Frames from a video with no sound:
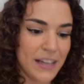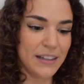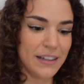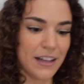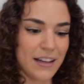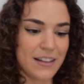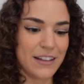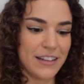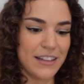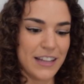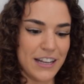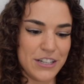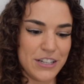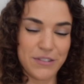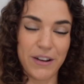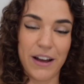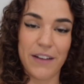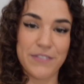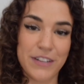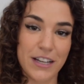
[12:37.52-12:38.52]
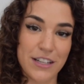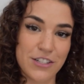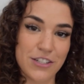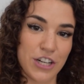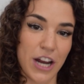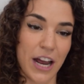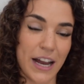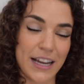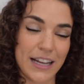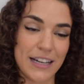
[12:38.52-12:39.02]
Luckily they do have dust
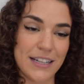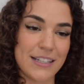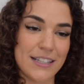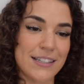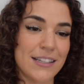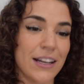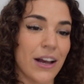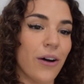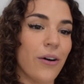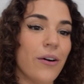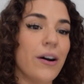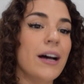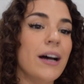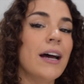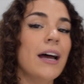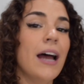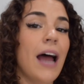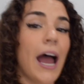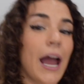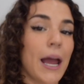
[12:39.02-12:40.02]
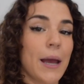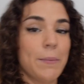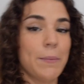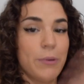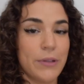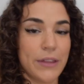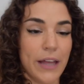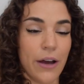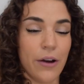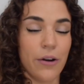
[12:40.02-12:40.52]
jackets, so I can
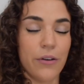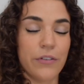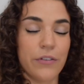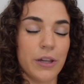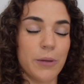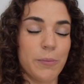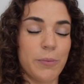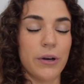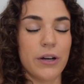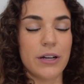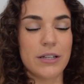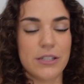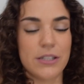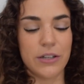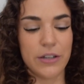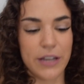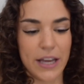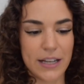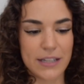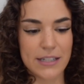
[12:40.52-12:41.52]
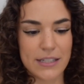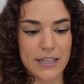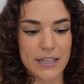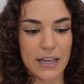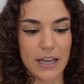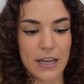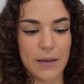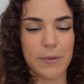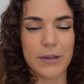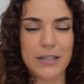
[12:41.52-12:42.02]
put that over the book so you can't
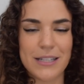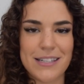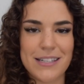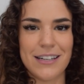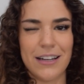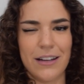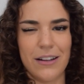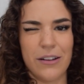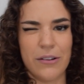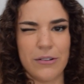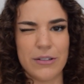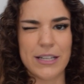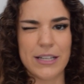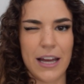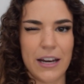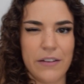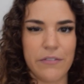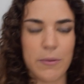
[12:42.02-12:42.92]
see, but still it was kind of